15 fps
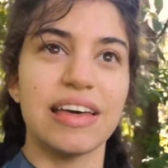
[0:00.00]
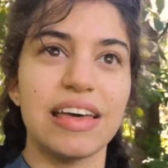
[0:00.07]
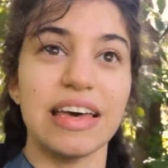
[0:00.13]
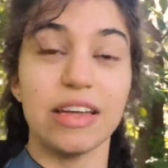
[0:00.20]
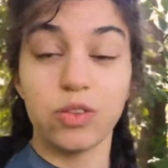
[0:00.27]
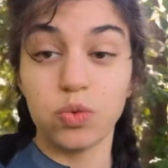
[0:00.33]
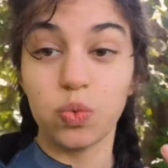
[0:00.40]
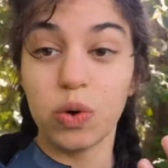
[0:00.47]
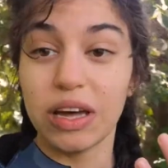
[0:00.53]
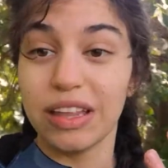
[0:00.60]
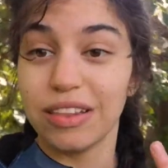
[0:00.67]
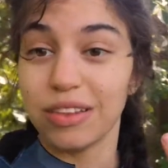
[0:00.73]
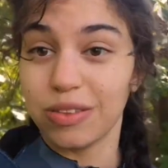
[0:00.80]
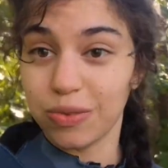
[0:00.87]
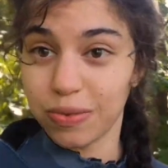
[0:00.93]
it
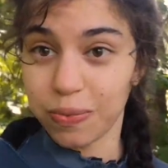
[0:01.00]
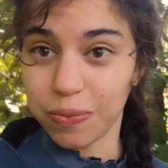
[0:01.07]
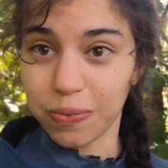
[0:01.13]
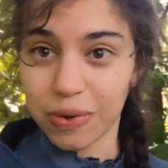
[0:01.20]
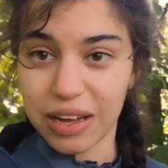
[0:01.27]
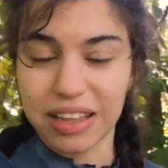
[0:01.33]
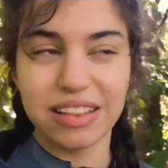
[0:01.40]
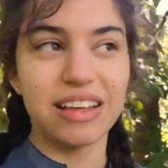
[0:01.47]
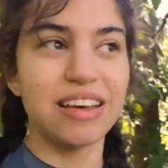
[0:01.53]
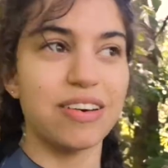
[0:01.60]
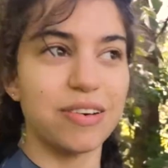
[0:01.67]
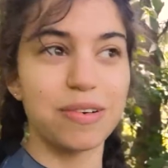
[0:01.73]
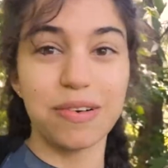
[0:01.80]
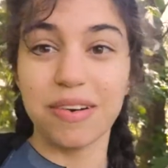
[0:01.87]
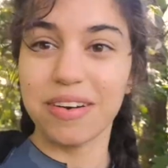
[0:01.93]
went well,
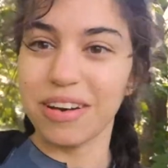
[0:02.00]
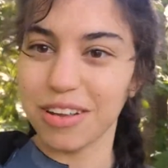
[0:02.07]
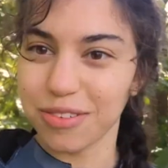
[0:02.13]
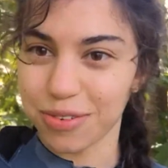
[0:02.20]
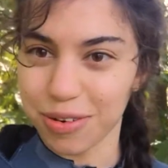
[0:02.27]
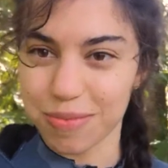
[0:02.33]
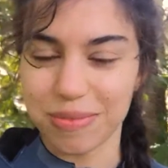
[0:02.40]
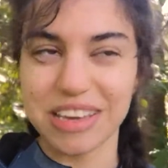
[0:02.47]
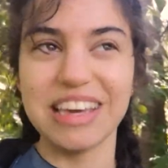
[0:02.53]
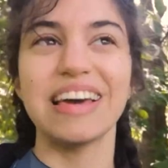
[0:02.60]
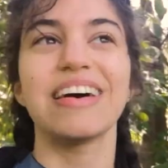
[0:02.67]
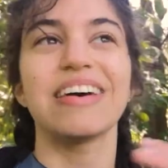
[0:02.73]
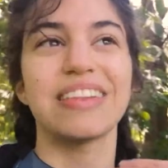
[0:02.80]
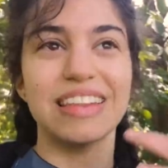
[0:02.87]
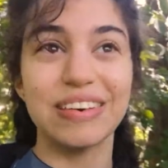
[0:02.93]
or not for me,
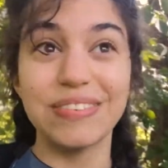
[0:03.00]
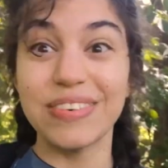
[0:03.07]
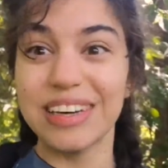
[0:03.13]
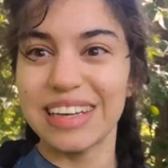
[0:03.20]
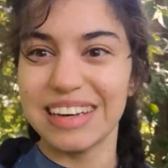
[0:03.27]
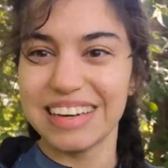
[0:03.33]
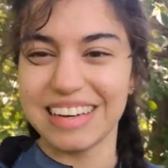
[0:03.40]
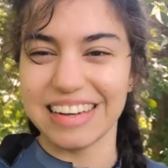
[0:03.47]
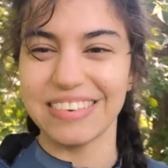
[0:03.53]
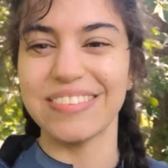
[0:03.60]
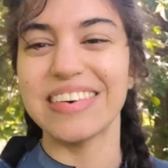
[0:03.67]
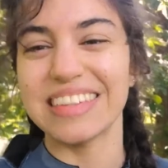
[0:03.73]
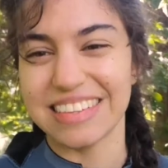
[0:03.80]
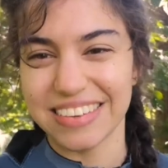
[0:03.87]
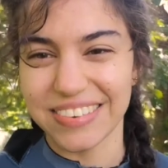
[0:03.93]
the wind
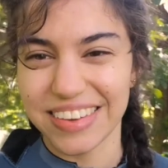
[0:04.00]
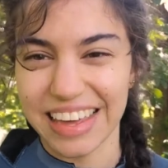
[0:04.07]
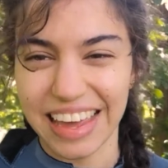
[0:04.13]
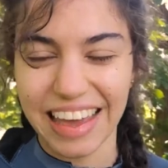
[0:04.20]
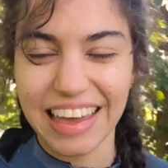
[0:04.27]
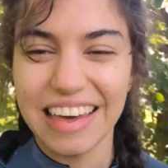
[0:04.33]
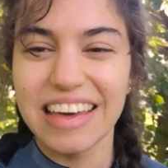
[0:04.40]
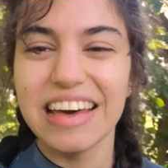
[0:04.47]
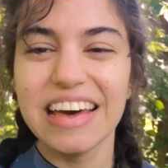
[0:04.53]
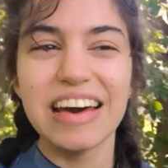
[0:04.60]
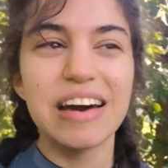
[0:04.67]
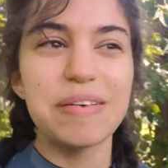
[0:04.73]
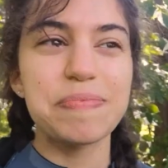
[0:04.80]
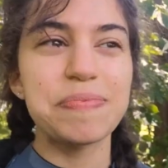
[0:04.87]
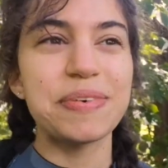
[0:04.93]
was okay,
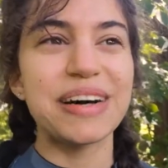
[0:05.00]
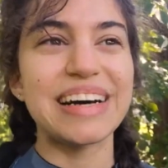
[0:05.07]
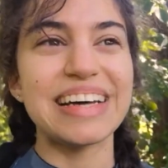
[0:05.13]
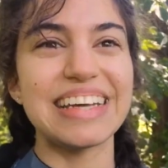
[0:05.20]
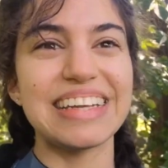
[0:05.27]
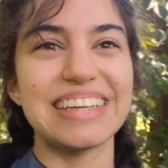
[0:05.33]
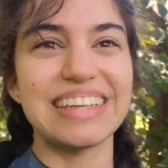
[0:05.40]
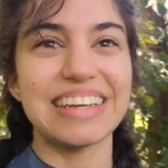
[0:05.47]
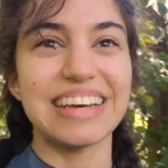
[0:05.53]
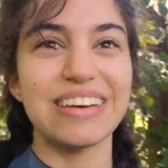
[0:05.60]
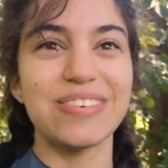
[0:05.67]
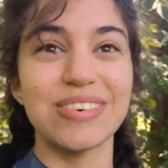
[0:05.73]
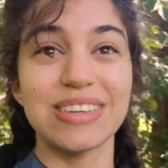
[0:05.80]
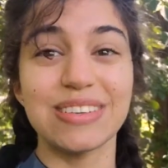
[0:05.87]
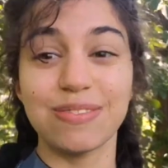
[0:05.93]
but
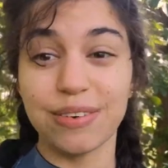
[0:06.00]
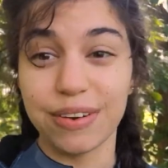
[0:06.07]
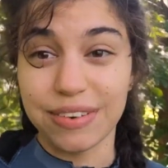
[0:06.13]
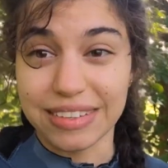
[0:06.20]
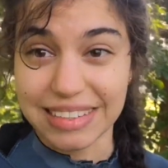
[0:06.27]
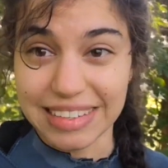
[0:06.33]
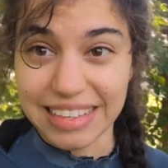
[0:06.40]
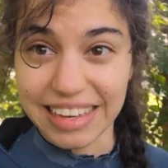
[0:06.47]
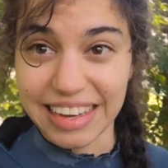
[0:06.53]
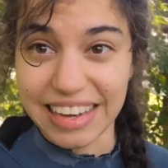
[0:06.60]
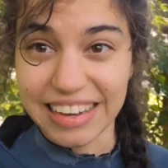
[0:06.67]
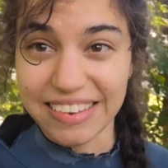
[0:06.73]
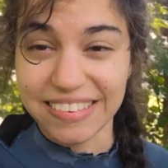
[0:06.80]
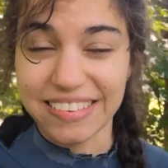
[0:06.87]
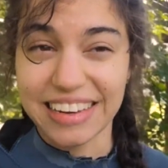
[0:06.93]
it was very
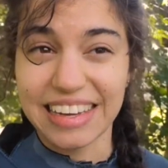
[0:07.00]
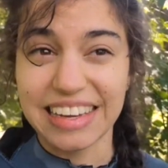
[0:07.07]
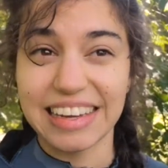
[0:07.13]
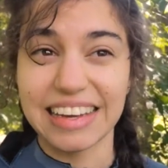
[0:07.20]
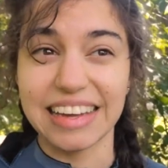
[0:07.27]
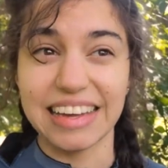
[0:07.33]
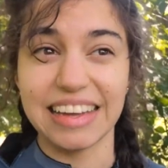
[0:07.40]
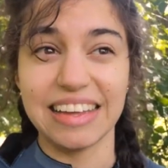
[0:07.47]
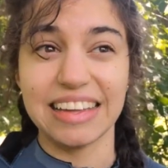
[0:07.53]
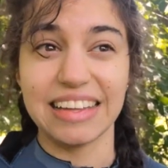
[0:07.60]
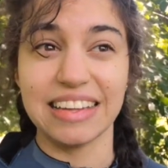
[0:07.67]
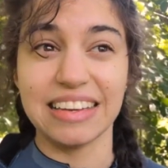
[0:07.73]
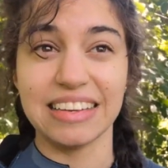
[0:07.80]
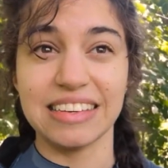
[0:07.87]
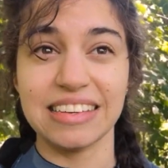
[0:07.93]
scary
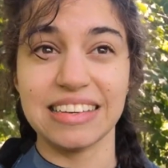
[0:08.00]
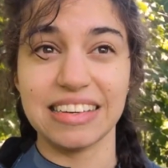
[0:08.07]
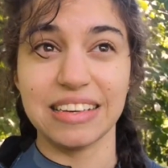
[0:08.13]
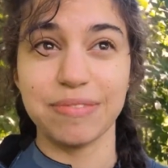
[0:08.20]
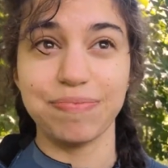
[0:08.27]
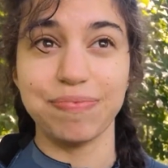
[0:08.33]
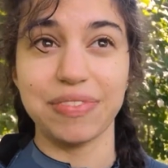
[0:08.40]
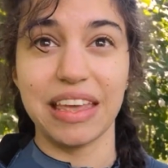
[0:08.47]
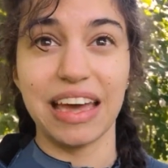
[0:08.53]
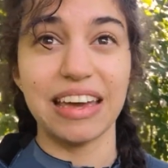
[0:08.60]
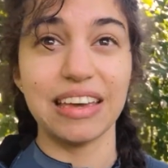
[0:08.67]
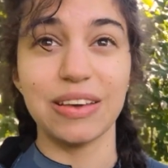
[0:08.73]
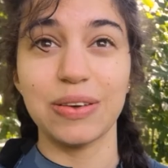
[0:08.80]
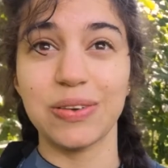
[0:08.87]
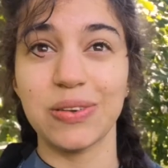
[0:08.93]
and
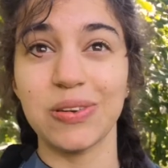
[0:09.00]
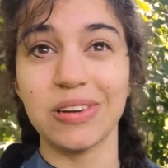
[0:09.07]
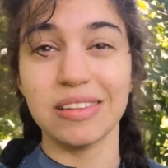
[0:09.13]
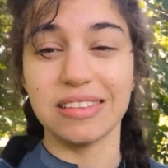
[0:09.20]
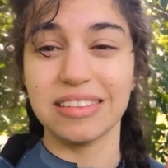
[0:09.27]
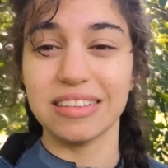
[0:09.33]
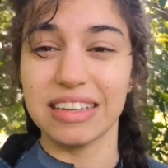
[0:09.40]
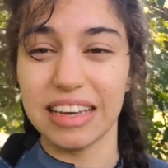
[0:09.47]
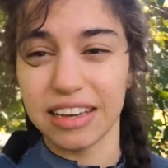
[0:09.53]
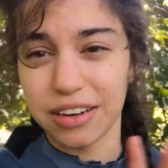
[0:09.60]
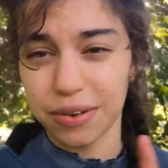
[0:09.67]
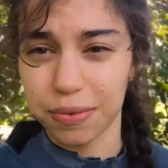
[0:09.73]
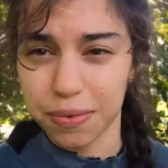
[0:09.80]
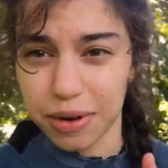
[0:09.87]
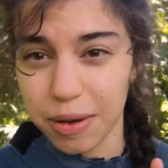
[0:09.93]
I couldn't get a
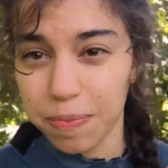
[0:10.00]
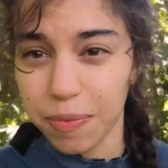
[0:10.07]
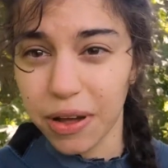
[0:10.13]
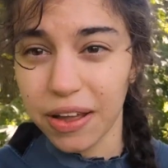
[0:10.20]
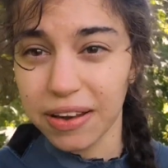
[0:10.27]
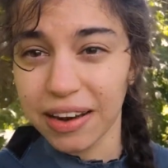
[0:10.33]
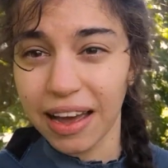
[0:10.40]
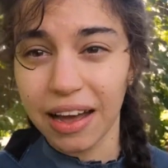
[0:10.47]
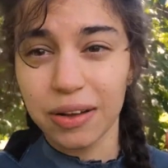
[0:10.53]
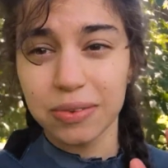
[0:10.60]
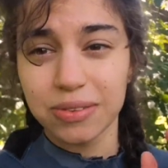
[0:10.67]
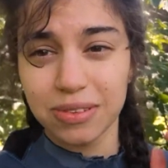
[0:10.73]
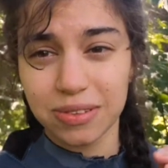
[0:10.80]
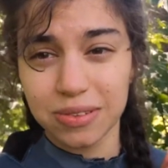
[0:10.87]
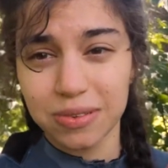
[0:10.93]
grip on how
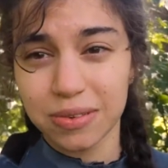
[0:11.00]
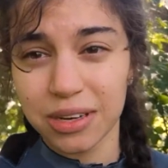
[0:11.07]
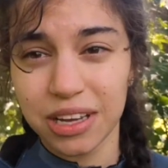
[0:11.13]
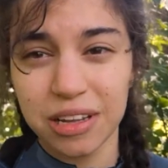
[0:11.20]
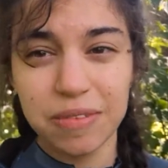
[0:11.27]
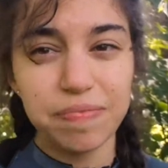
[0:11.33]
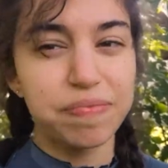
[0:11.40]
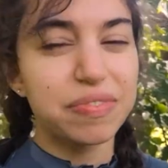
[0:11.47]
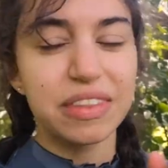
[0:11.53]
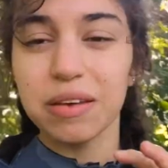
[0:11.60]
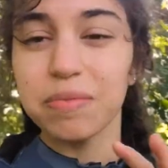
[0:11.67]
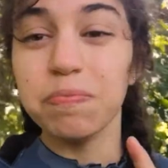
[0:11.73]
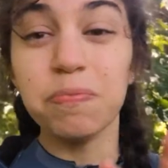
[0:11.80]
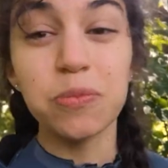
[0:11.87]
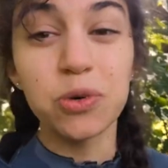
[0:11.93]
to
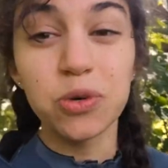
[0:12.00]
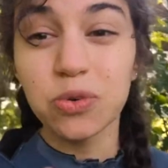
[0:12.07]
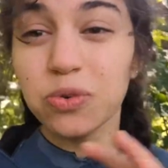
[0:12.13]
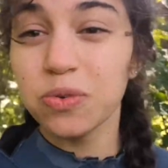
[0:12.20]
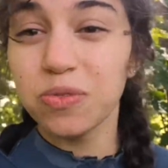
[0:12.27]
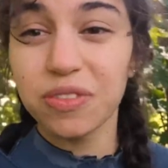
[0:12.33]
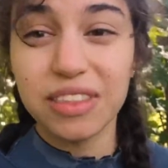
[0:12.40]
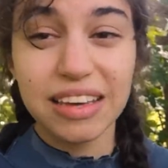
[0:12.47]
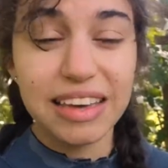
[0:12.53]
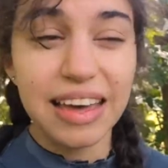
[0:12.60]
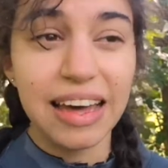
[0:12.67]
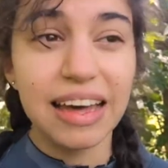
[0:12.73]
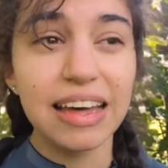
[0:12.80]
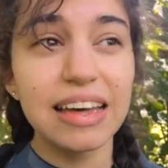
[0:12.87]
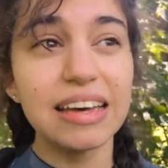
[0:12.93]
move the
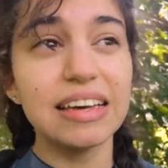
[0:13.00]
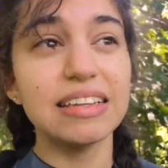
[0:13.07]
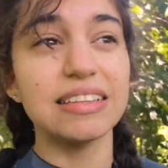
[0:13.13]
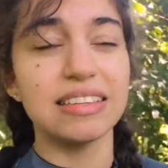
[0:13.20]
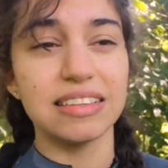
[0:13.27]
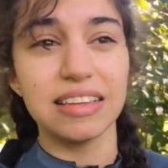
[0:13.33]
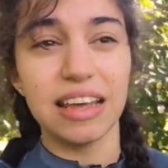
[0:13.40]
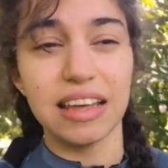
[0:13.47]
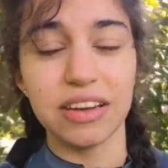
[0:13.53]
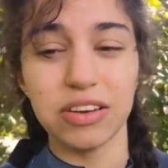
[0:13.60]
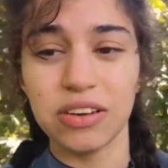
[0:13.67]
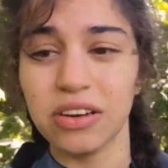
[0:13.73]
kite and